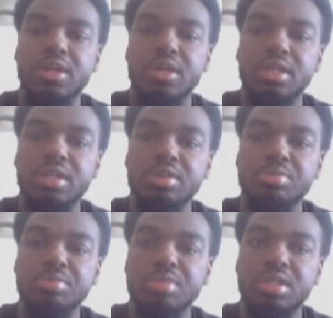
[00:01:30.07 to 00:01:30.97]
And
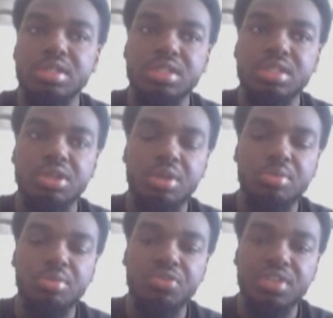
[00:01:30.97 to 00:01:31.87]
it's a great
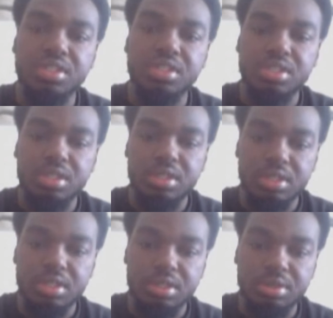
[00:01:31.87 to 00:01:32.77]
movie. It's a